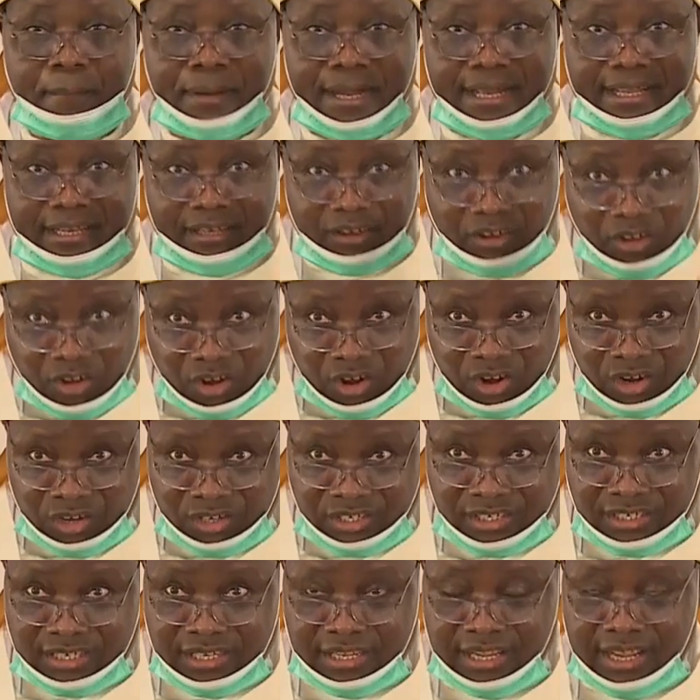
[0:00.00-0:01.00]
My
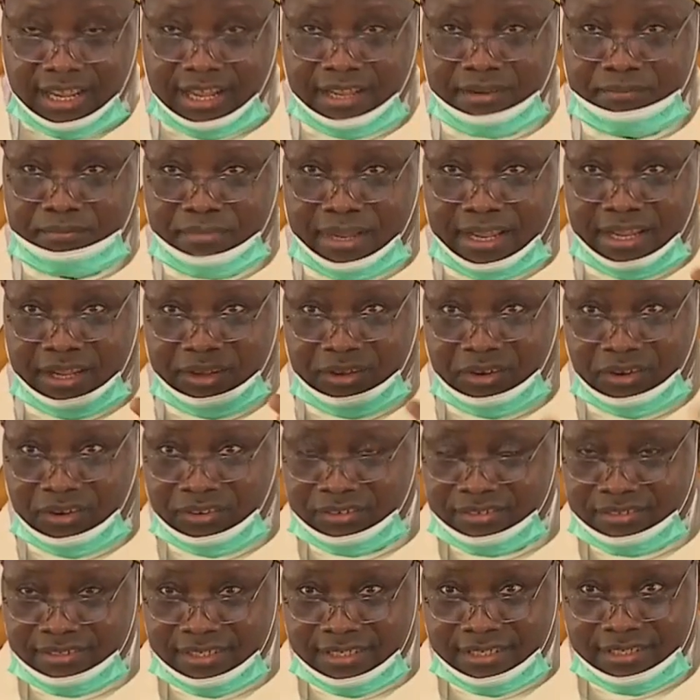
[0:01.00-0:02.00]
Lord and my
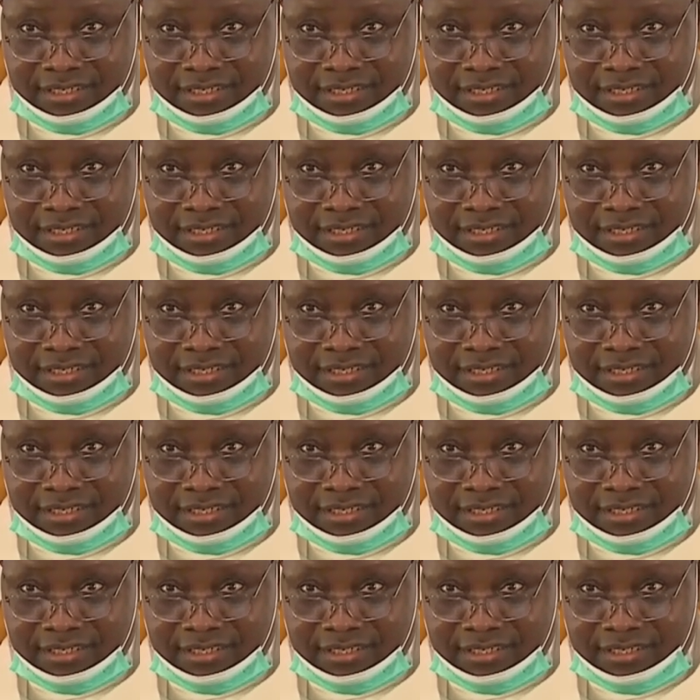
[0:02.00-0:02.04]
God.